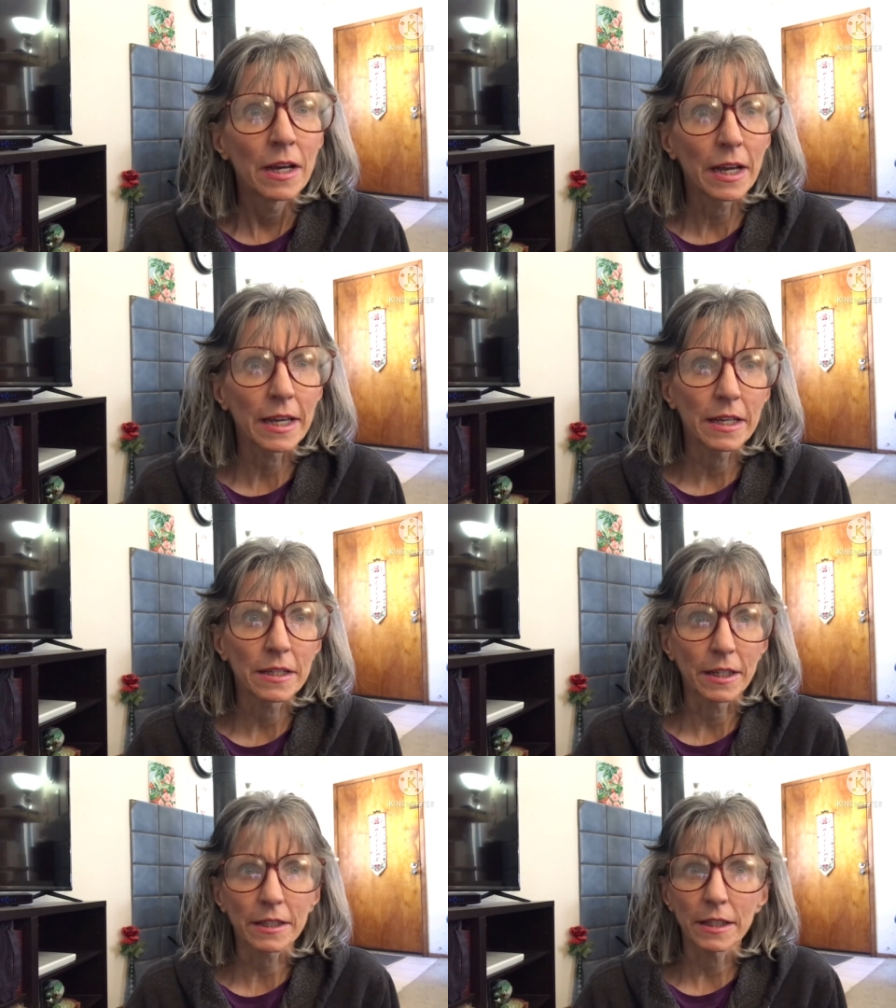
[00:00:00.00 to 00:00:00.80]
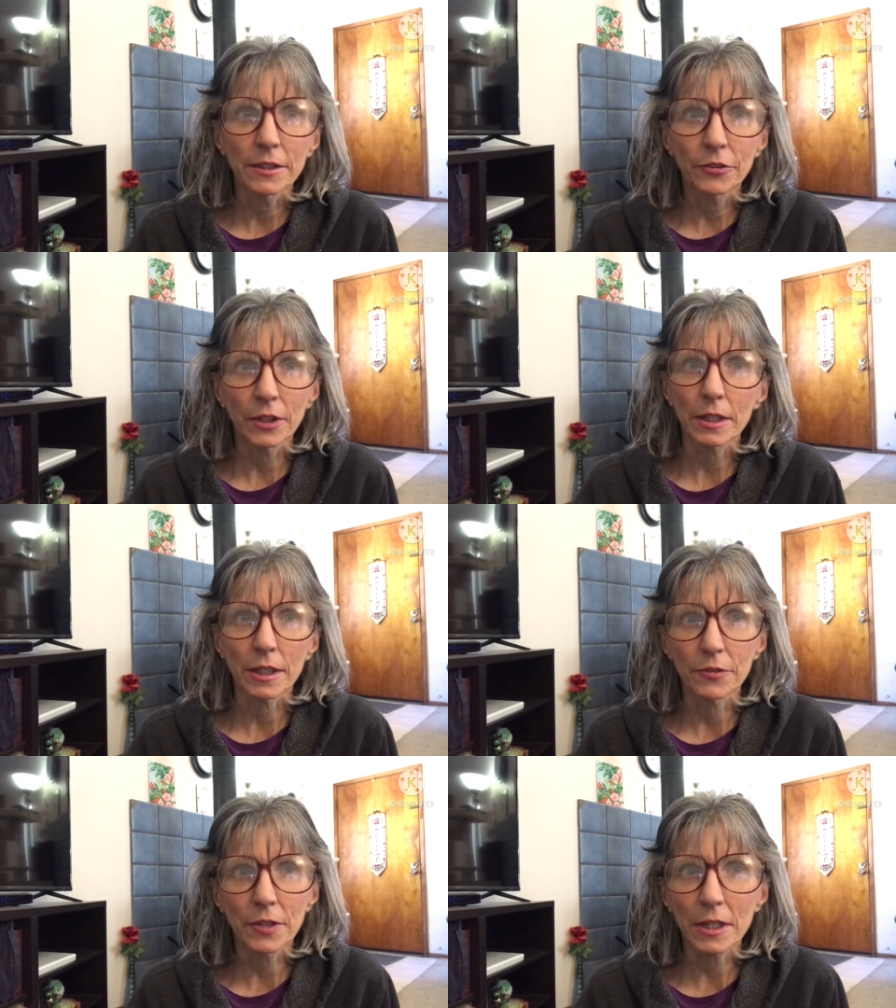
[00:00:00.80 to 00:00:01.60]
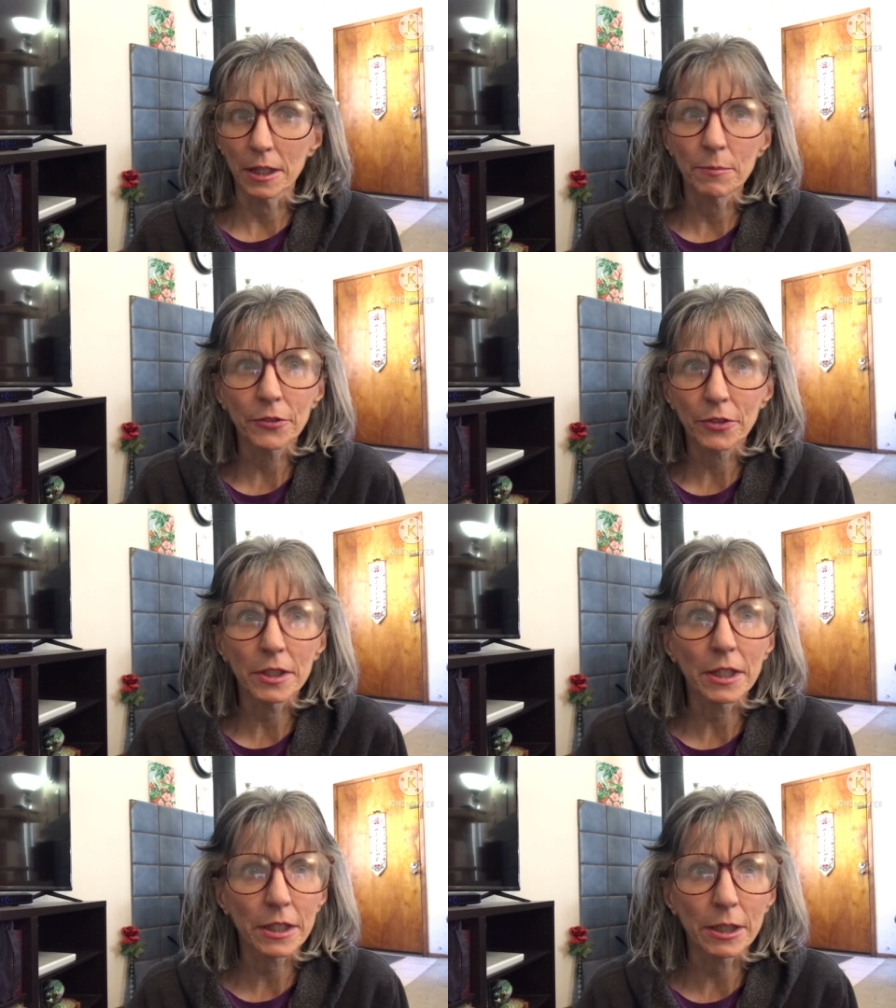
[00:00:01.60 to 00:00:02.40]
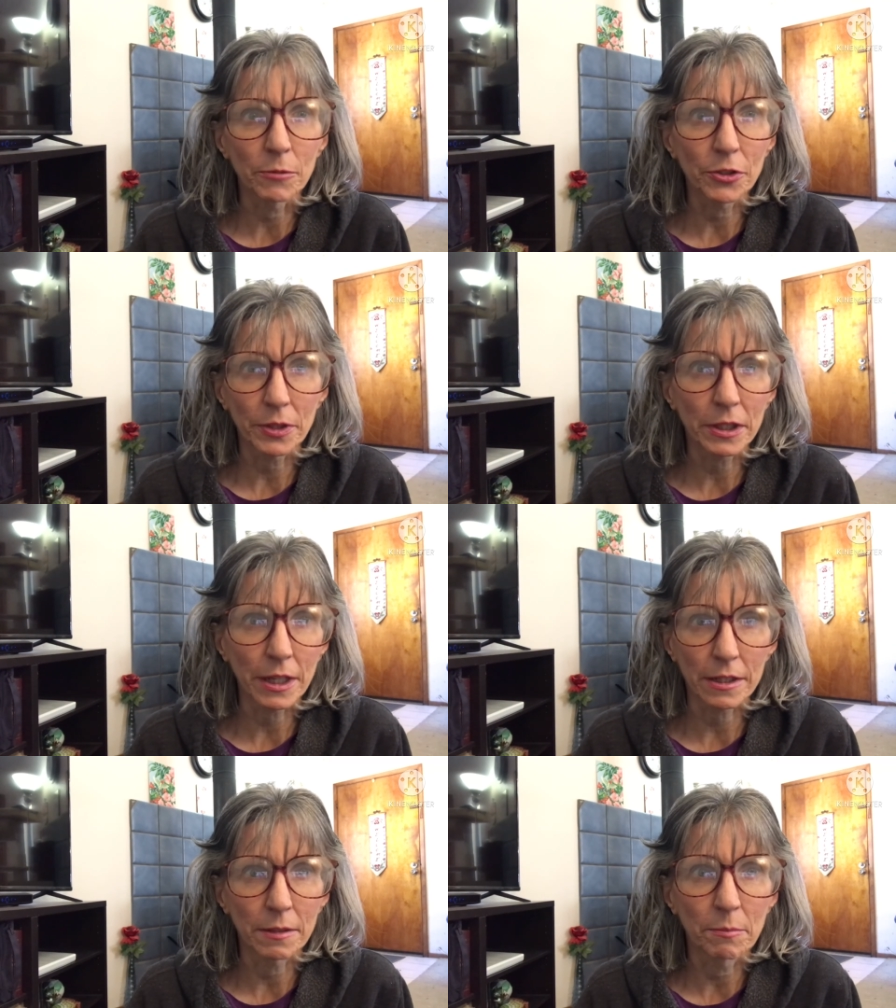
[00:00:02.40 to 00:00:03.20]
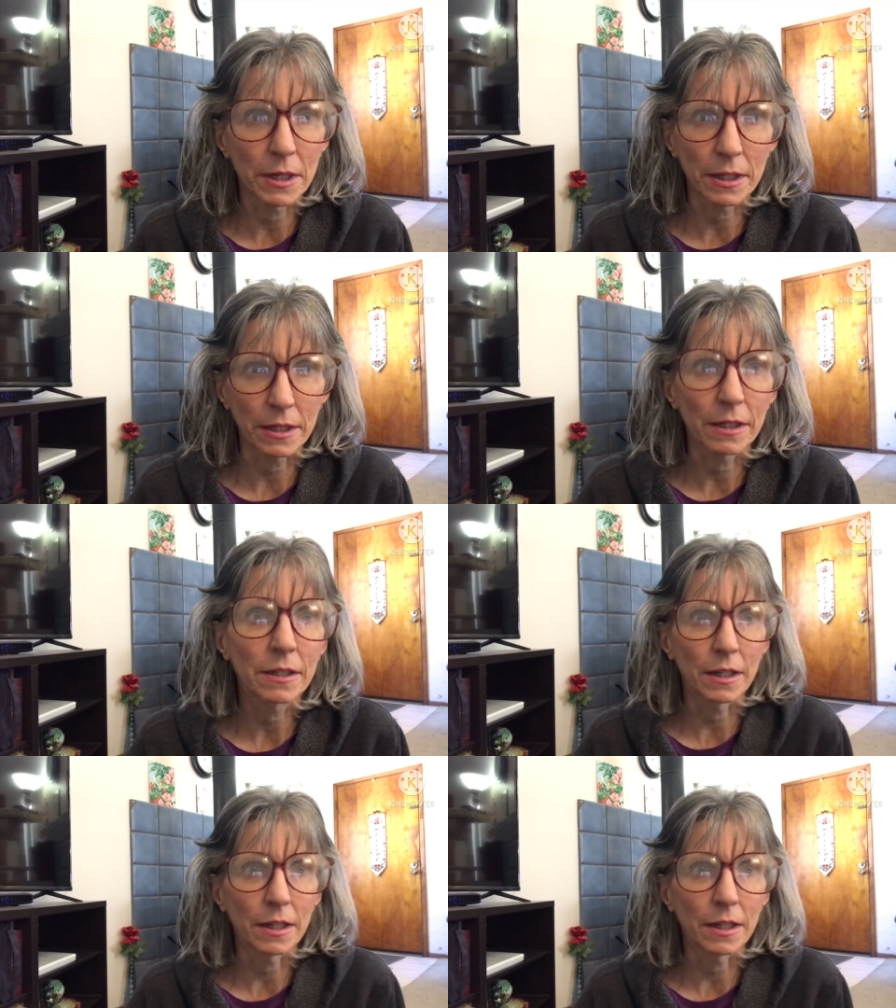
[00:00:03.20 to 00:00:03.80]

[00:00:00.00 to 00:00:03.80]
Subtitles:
And like I said, I think I'm just going to keep doing that in May.